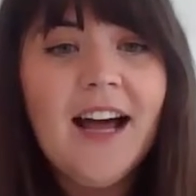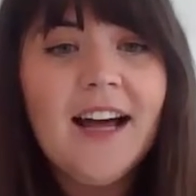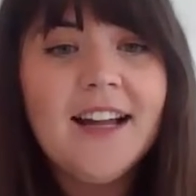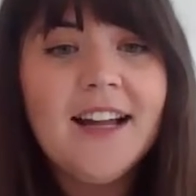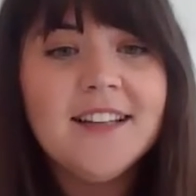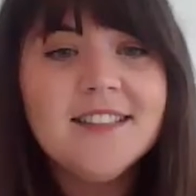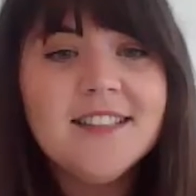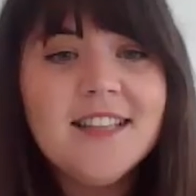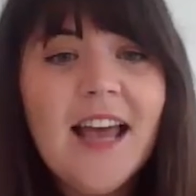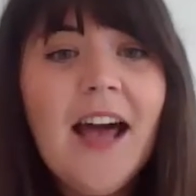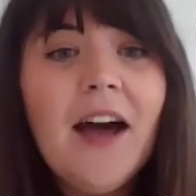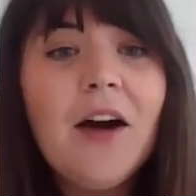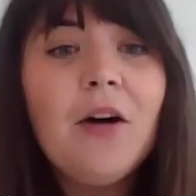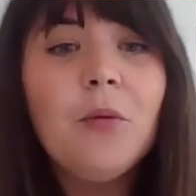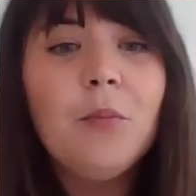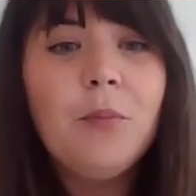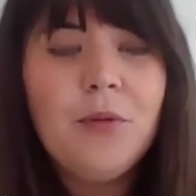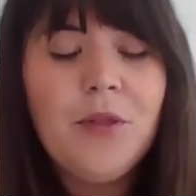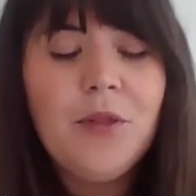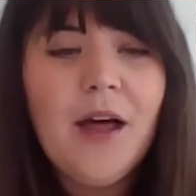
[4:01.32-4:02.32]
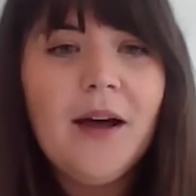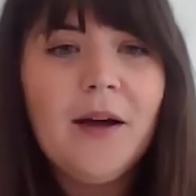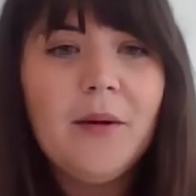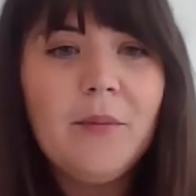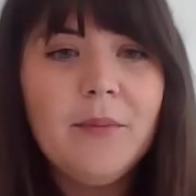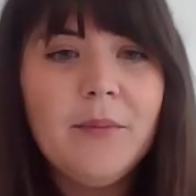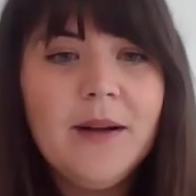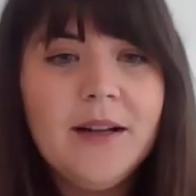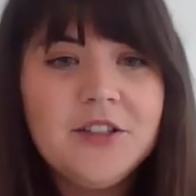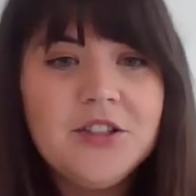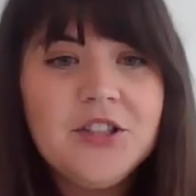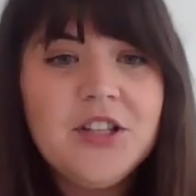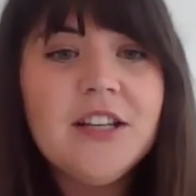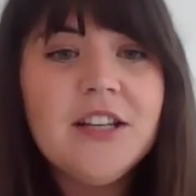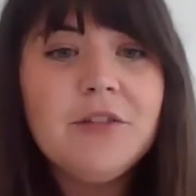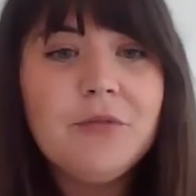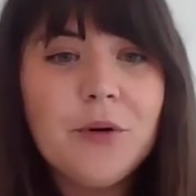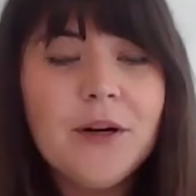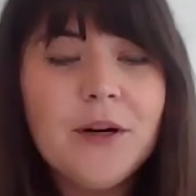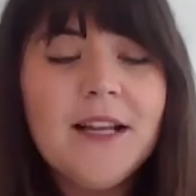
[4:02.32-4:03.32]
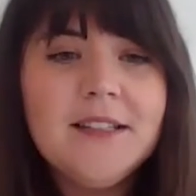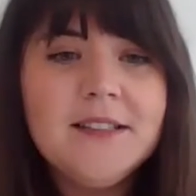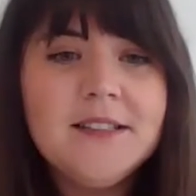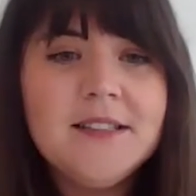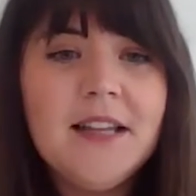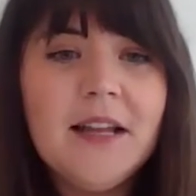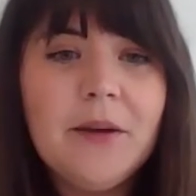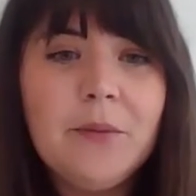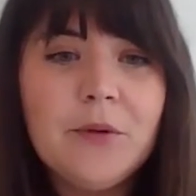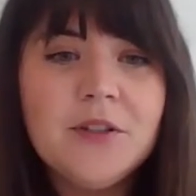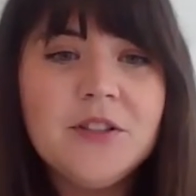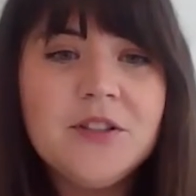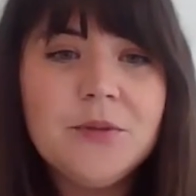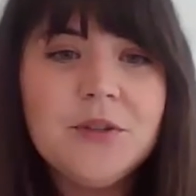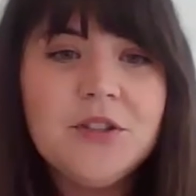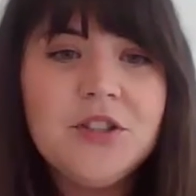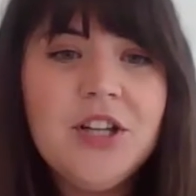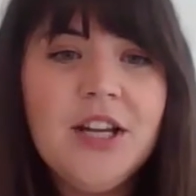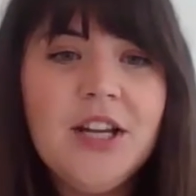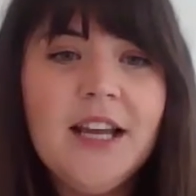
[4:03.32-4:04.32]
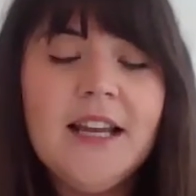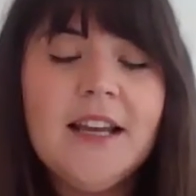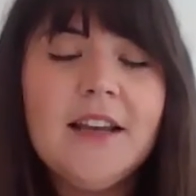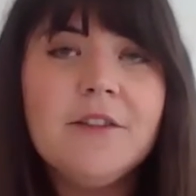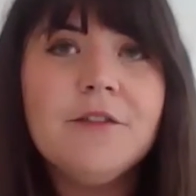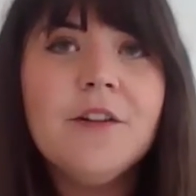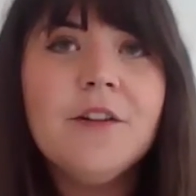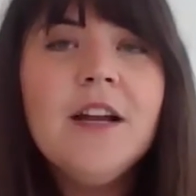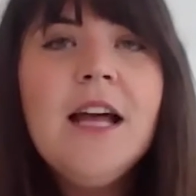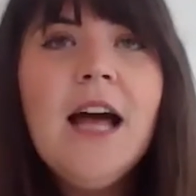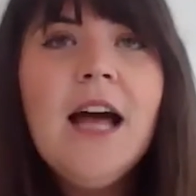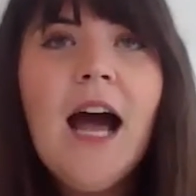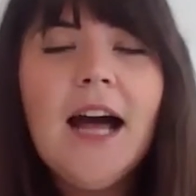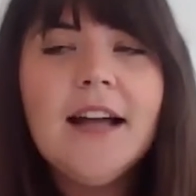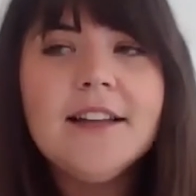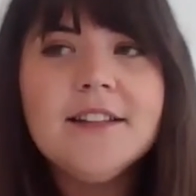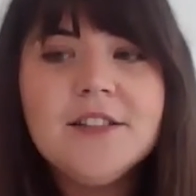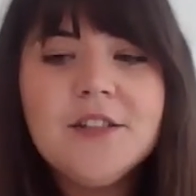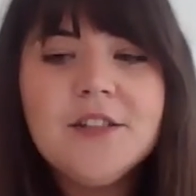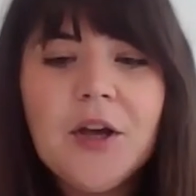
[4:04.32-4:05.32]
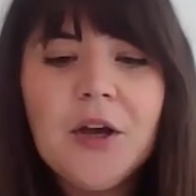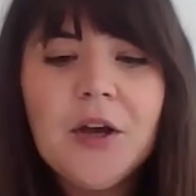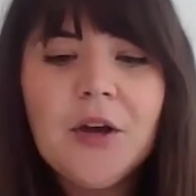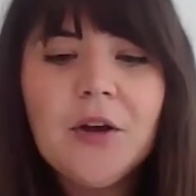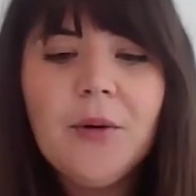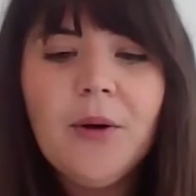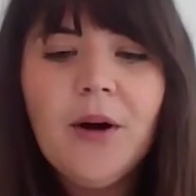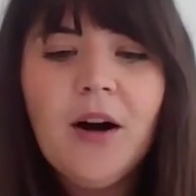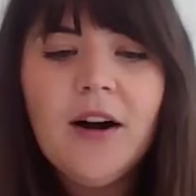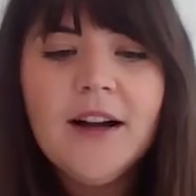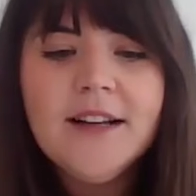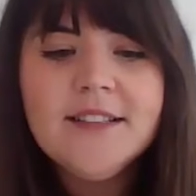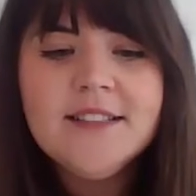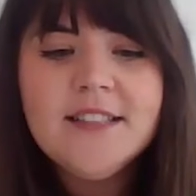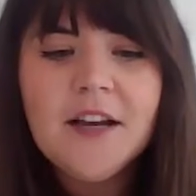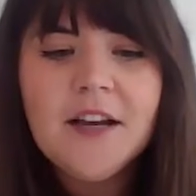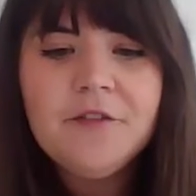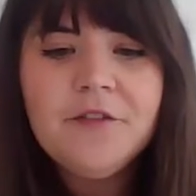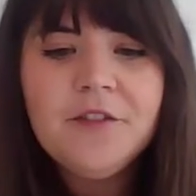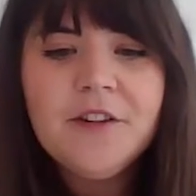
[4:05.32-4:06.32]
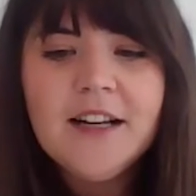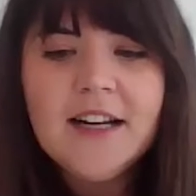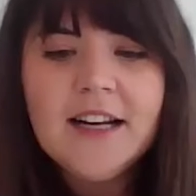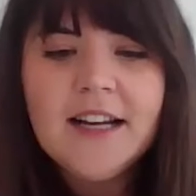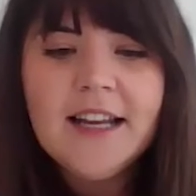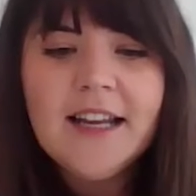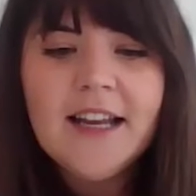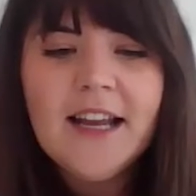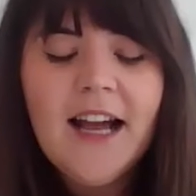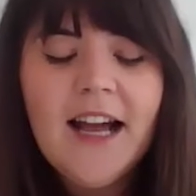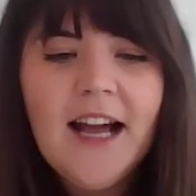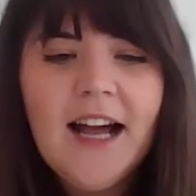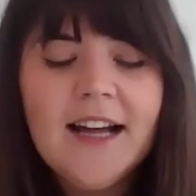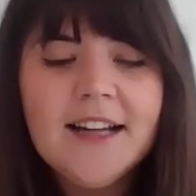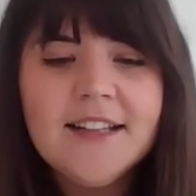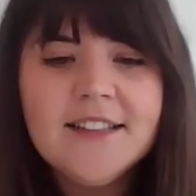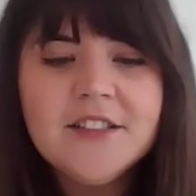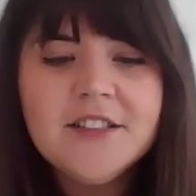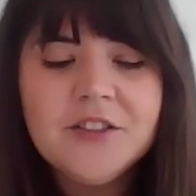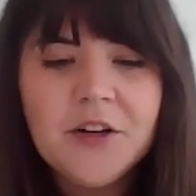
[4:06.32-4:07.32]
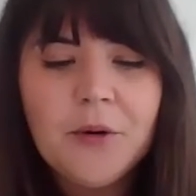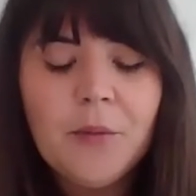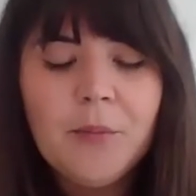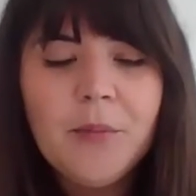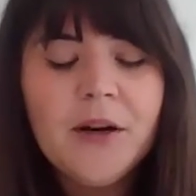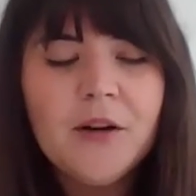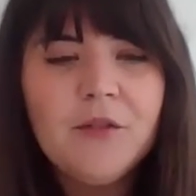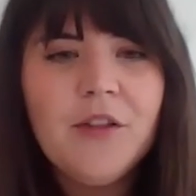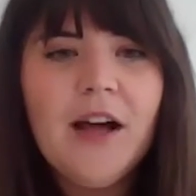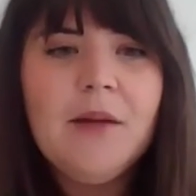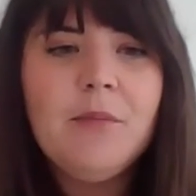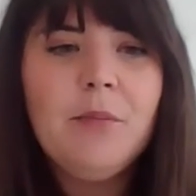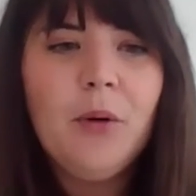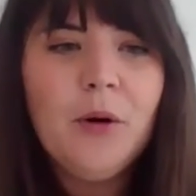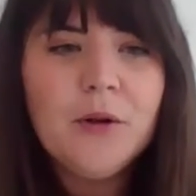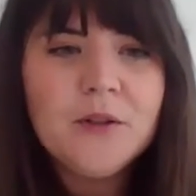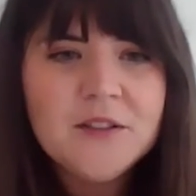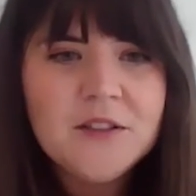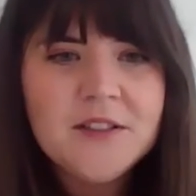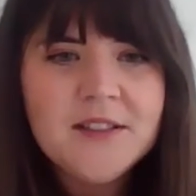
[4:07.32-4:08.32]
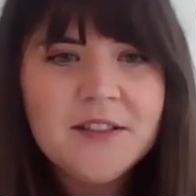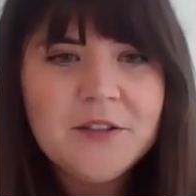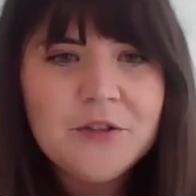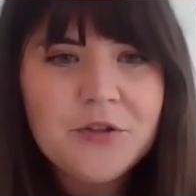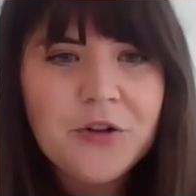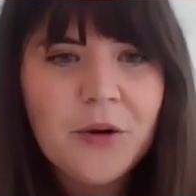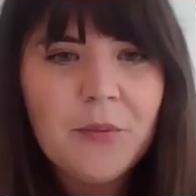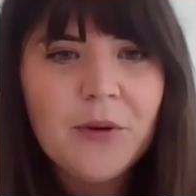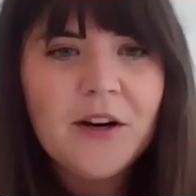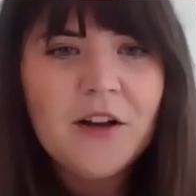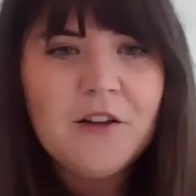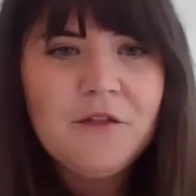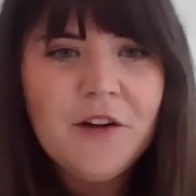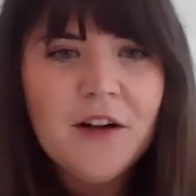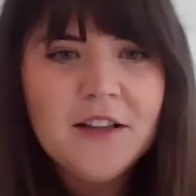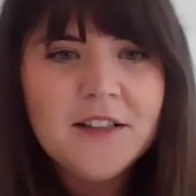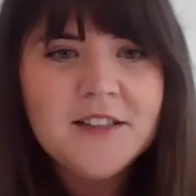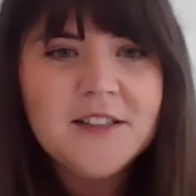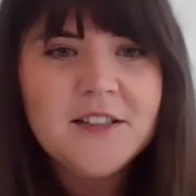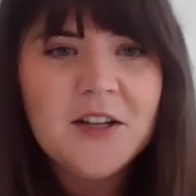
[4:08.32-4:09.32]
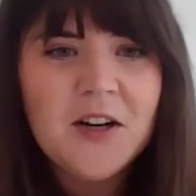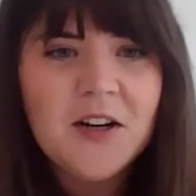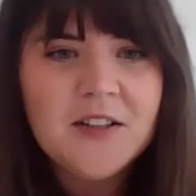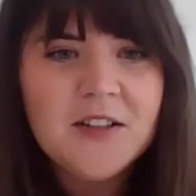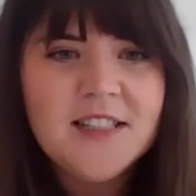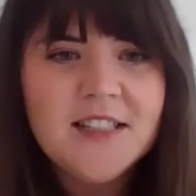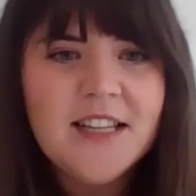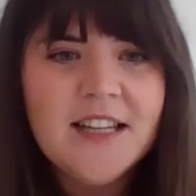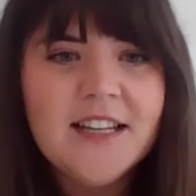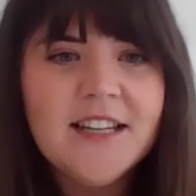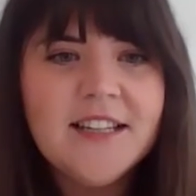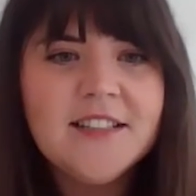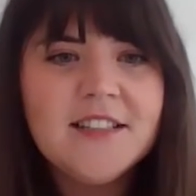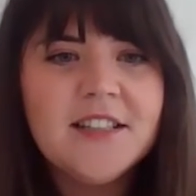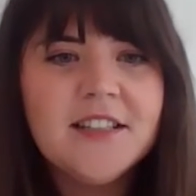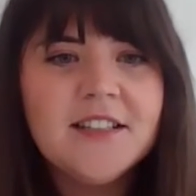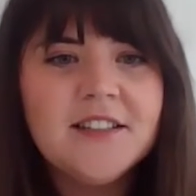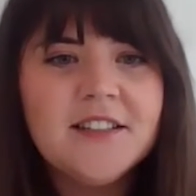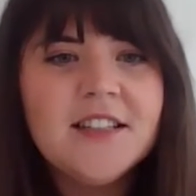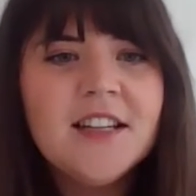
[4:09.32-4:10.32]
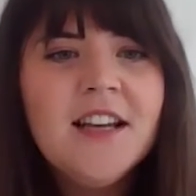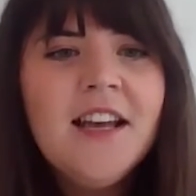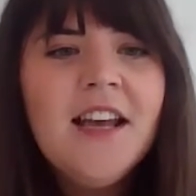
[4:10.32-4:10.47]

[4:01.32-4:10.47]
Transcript: and help them achieve what it is that they want to achieve. And so I definitely had, you know, a bit of that imposter syndrome when I first started, and